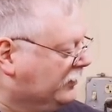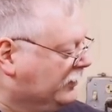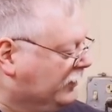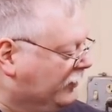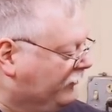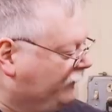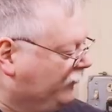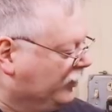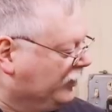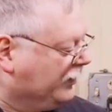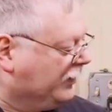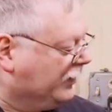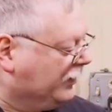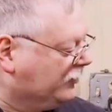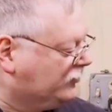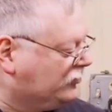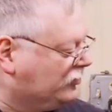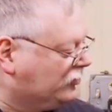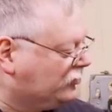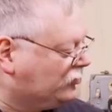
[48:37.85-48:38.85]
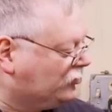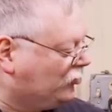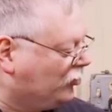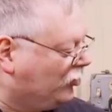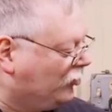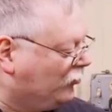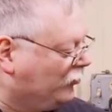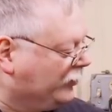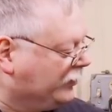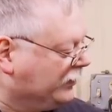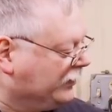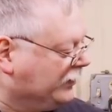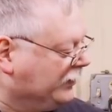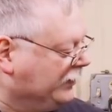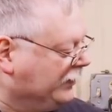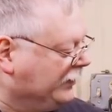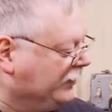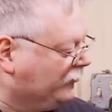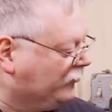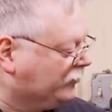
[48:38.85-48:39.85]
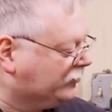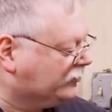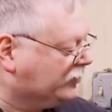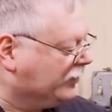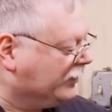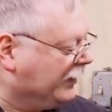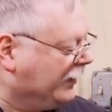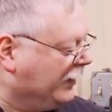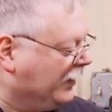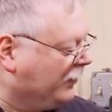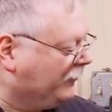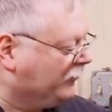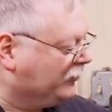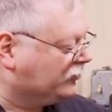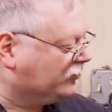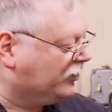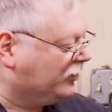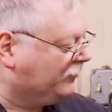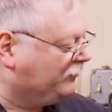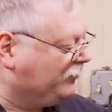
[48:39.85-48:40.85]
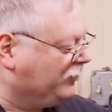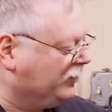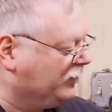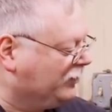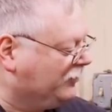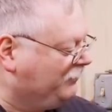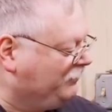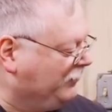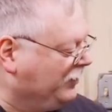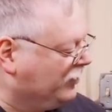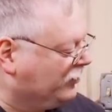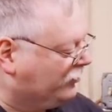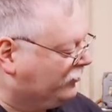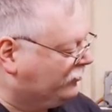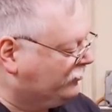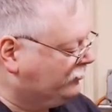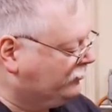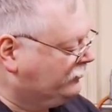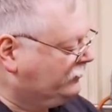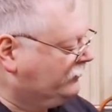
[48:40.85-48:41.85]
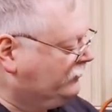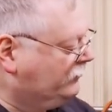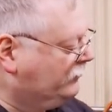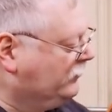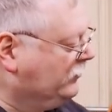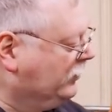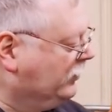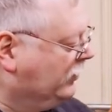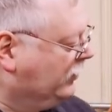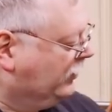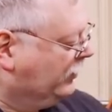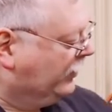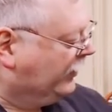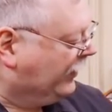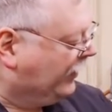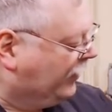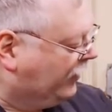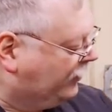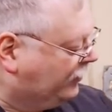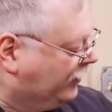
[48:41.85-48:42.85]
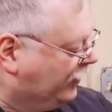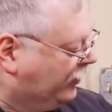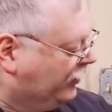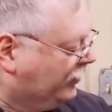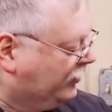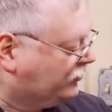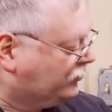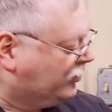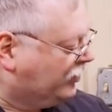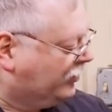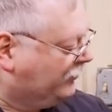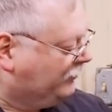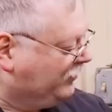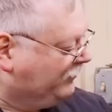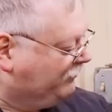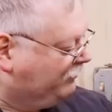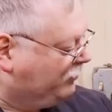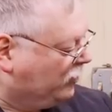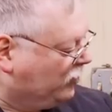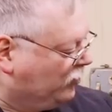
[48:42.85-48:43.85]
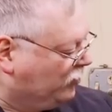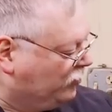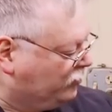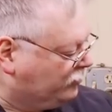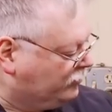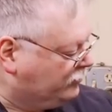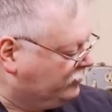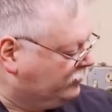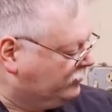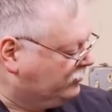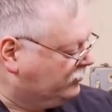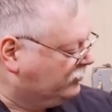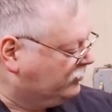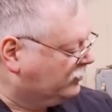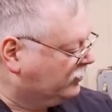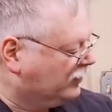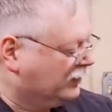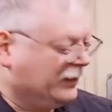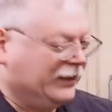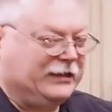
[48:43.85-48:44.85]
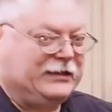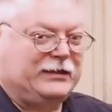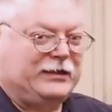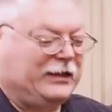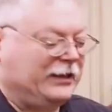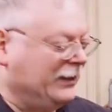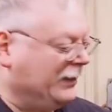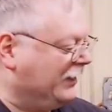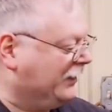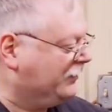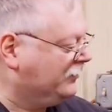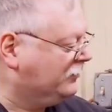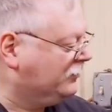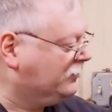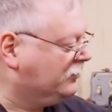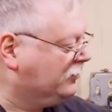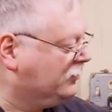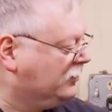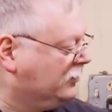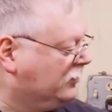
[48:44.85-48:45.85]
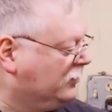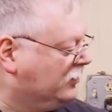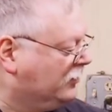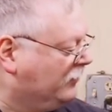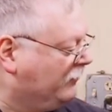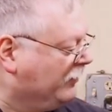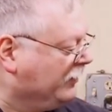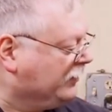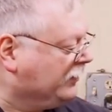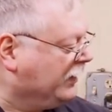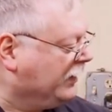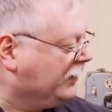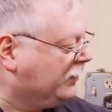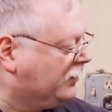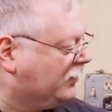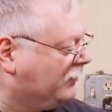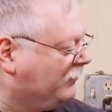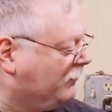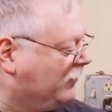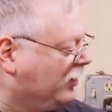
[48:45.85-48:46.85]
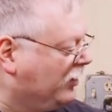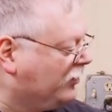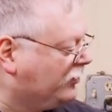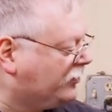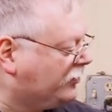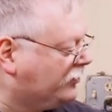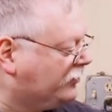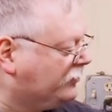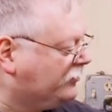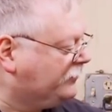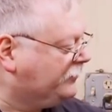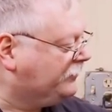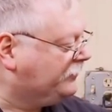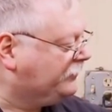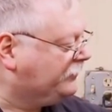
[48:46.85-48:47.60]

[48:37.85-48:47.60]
If it does distort with the heat, what's going to happen is going to be in the middle, and it's going to be bowed like that. By taking a marker,